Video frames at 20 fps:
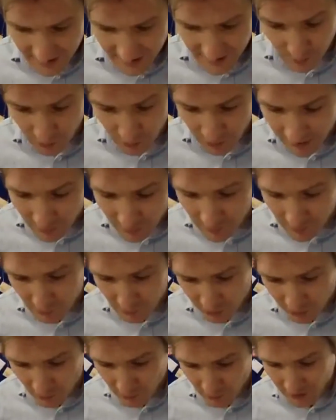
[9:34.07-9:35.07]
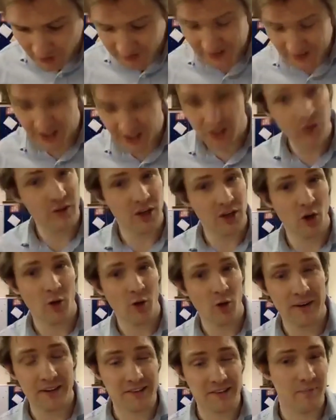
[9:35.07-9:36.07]
pray for people that persecute you. I
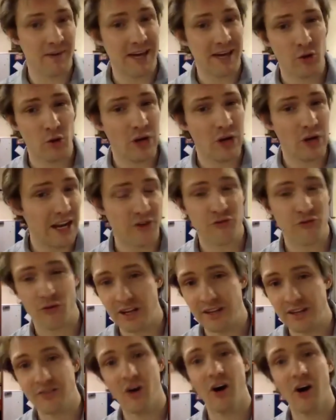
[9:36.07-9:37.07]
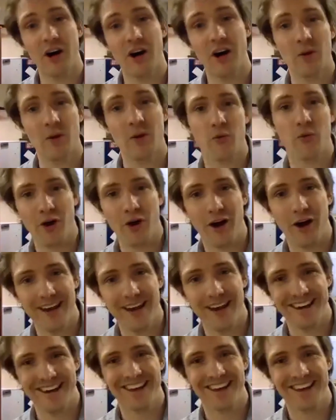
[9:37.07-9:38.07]
mean, it's a man who literally died
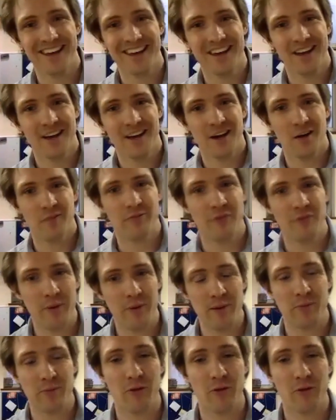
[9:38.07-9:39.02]
praying for the people that